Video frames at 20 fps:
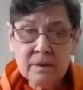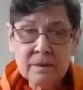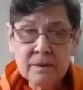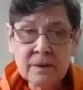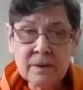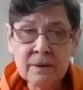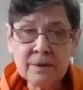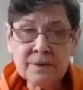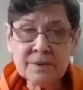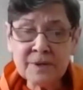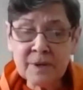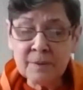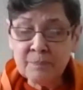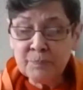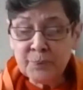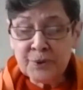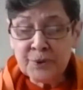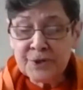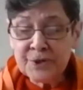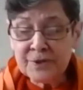There is a
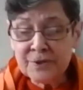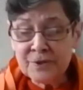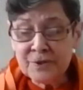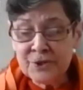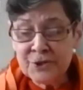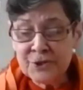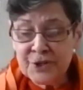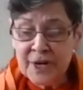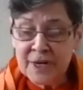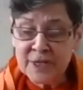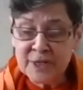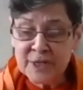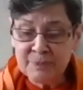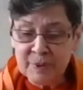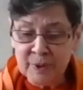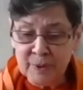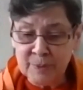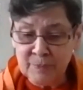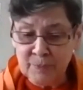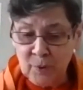prison
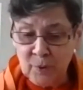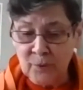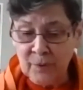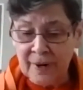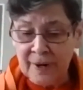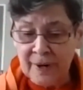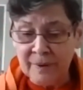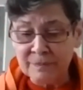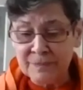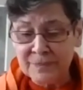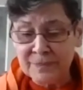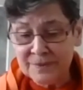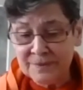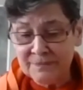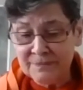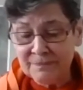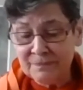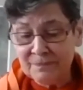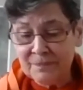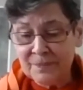Shakespeare programs.
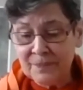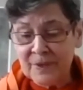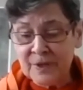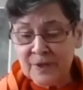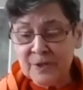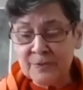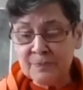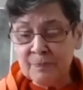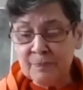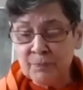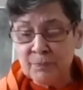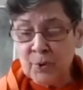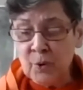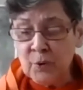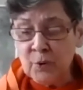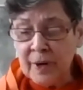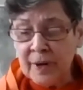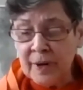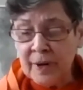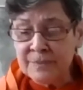These
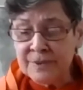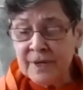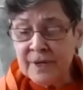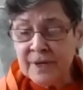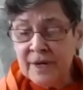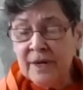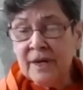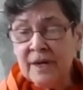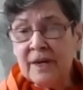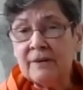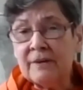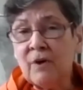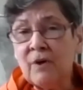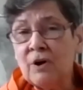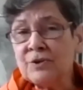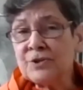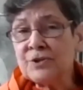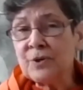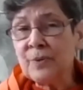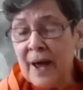programs have
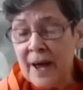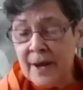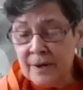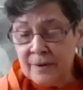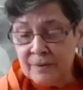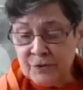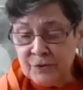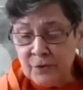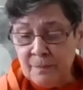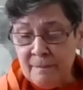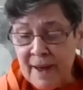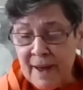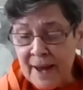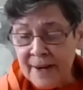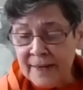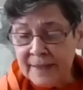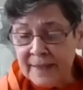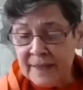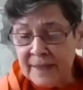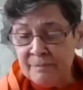also had a
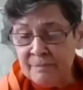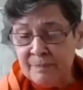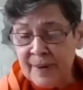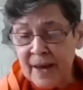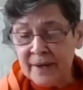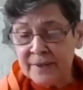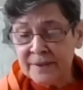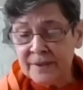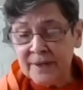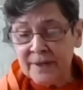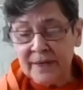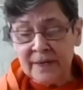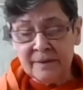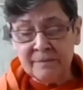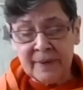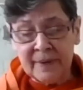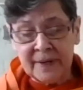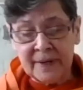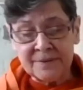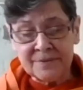dramatic impact on
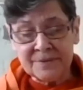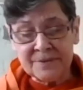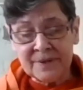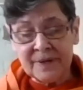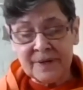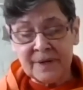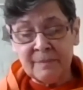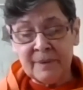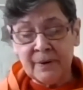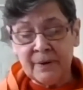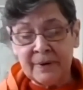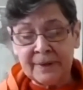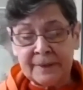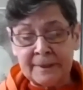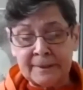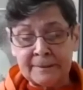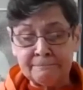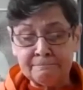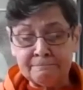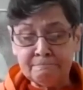inmates in
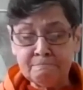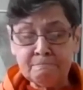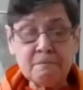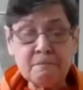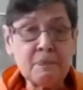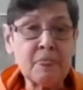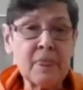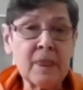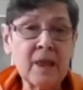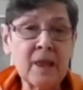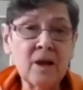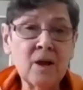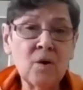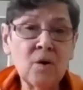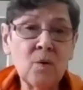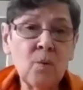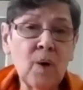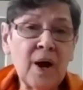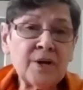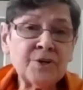America.
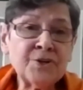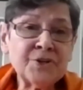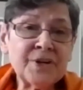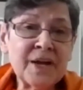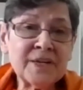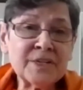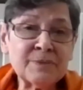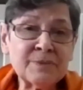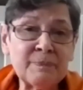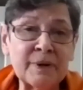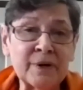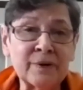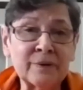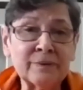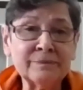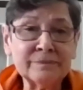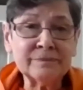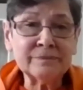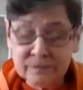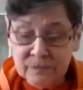Why Shakespeare,
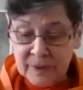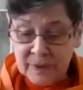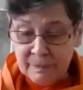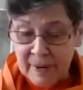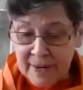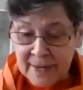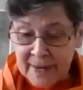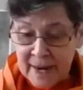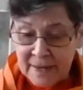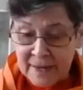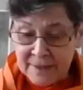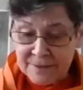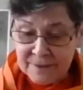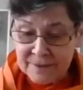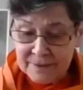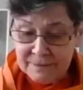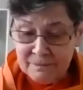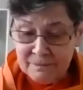we might ask.